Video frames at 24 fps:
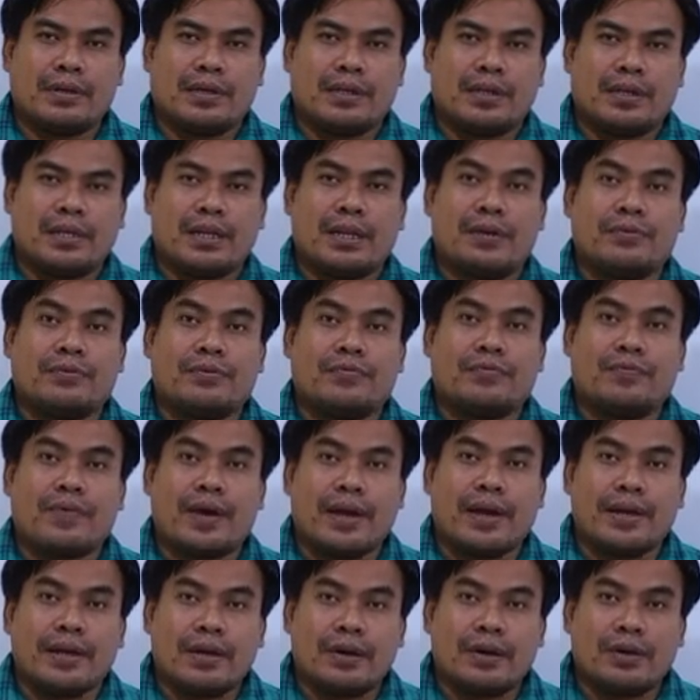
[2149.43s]
You'll have to
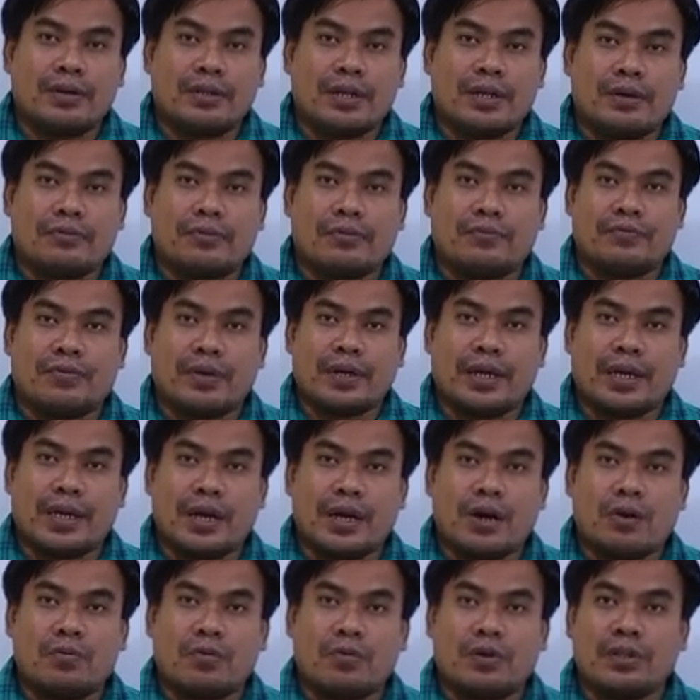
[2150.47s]
find out, you have to figure
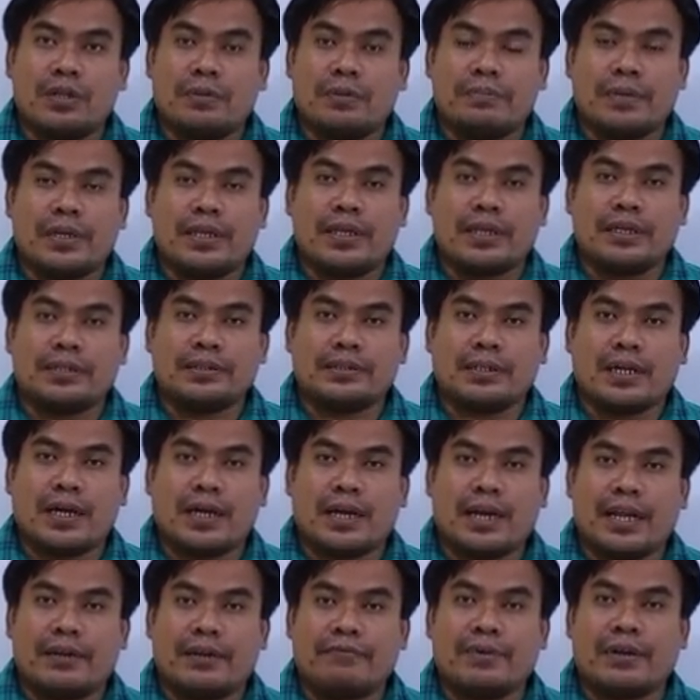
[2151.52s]
out what the meanings
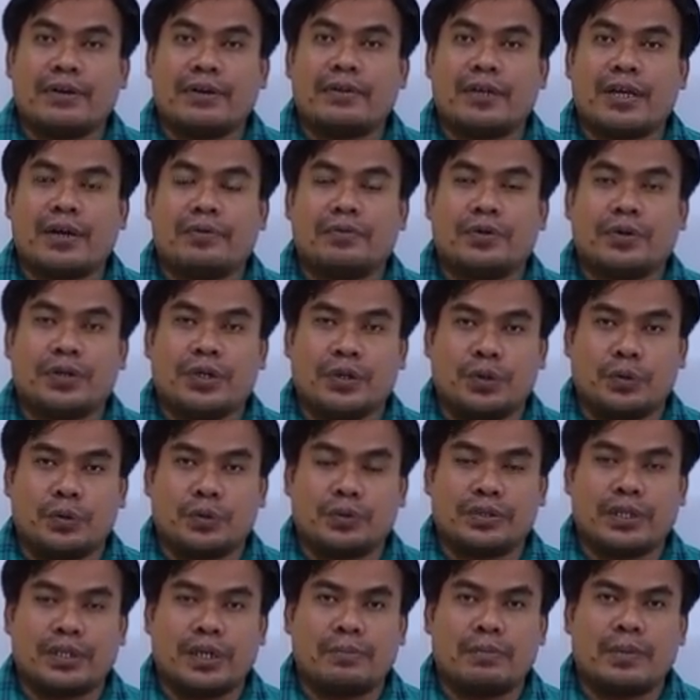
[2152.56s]
are, and when you have to
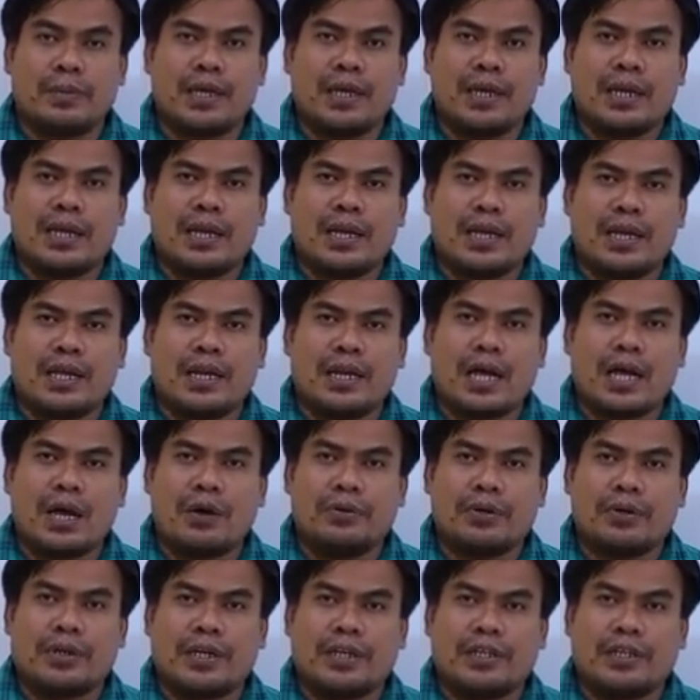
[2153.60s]
use them, and how
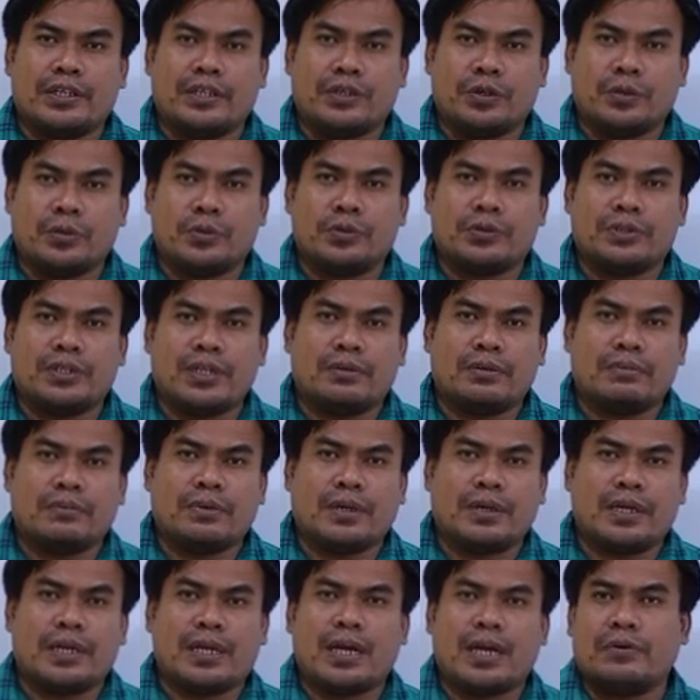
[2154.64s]
you can use them,
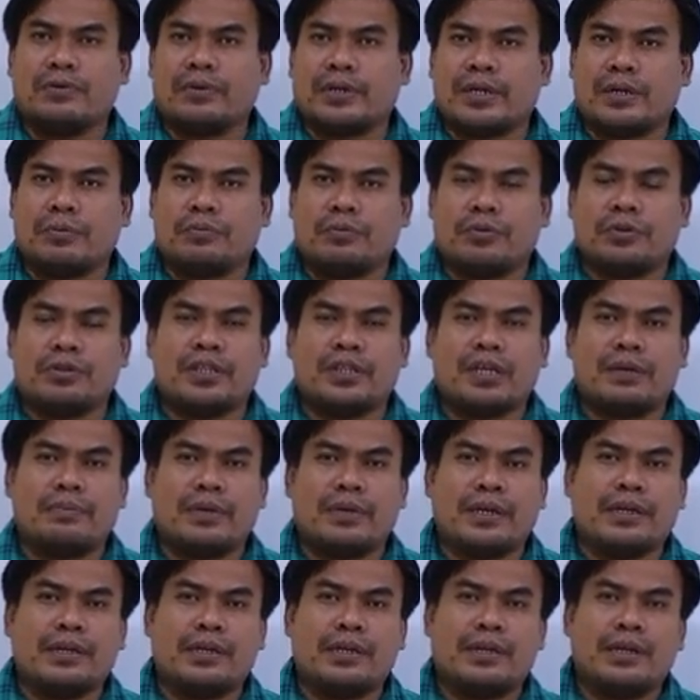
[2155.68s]
and how you can put
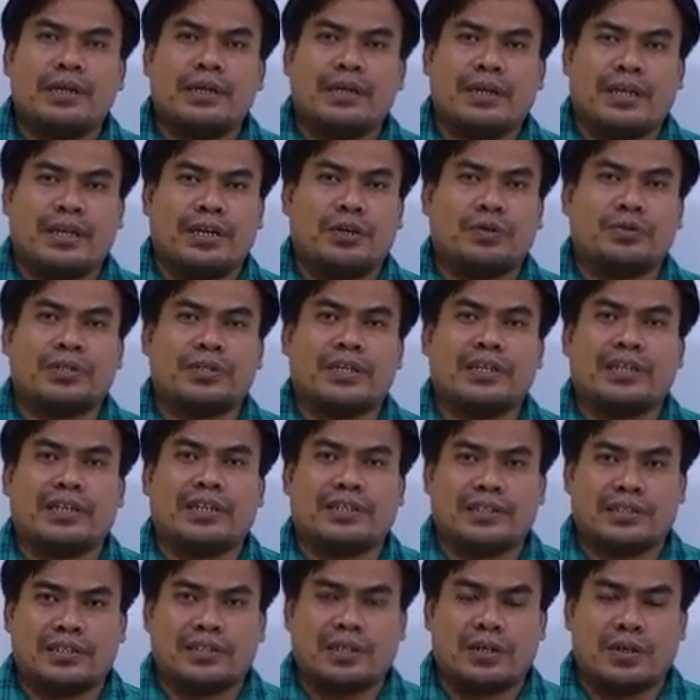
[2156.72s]
them into
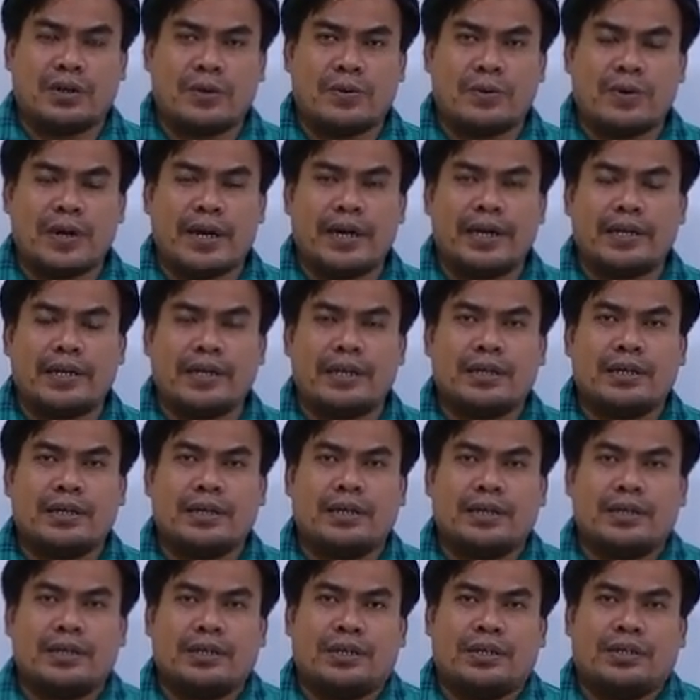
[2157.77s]
sentence. All right?
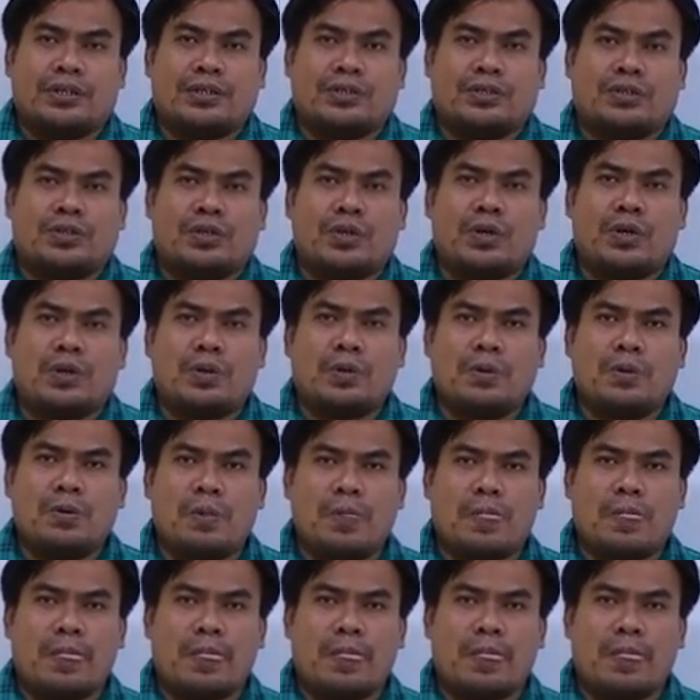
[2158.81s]
So